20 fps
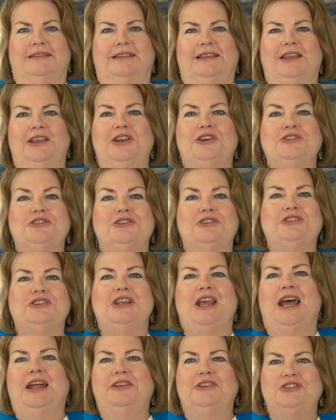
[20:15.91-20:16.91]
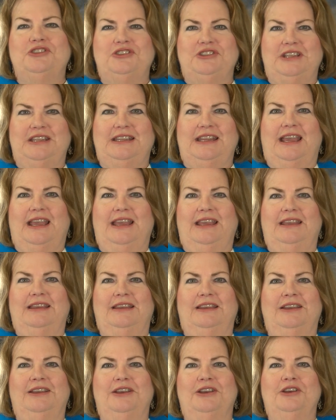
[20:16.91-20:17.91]
Here's your challenge today.
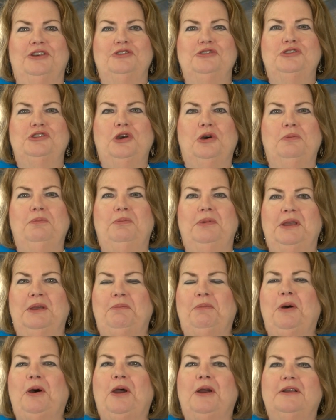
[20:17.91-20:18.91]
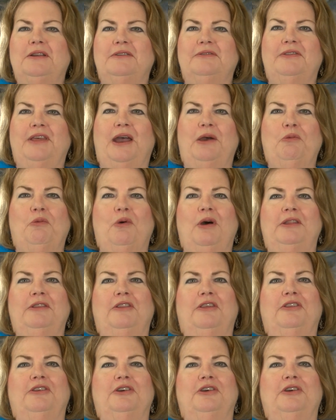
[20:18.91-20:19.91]
Don't be a part of that
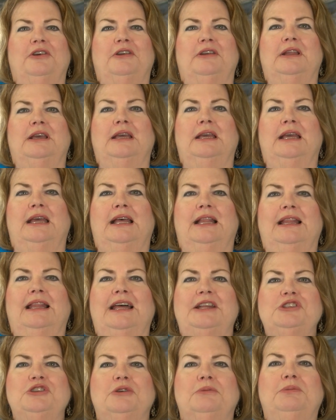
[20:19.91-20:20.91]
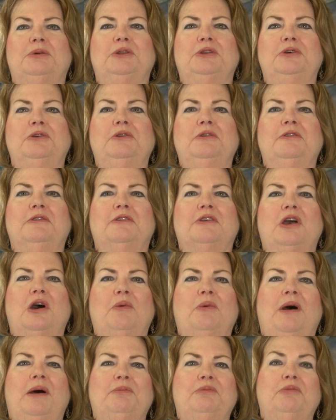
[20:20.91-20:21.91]
1/3. Let your balloons
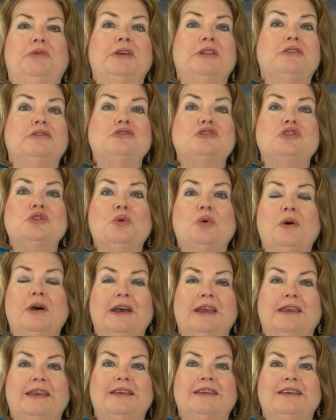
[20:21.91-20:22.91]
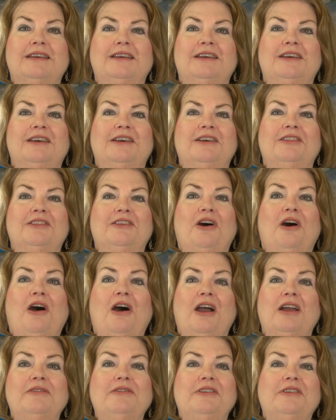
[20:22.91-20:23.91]
go up with joy. The
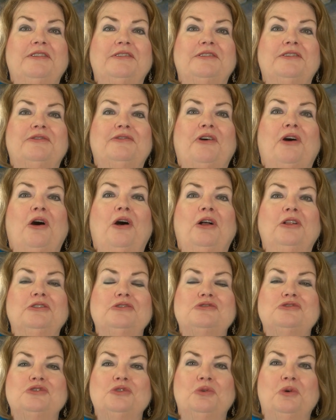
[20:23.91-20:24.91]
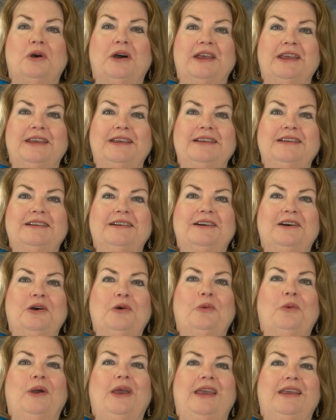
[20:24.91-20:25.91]
harvest of all joy
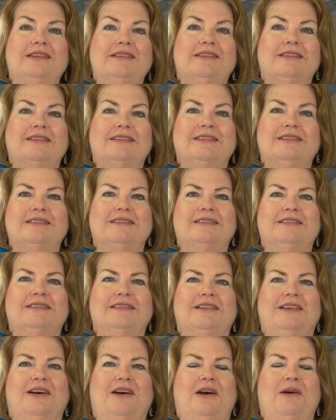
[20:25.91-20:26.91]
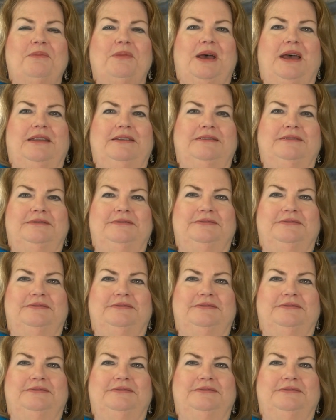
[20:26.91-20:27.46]
awaits. Amen.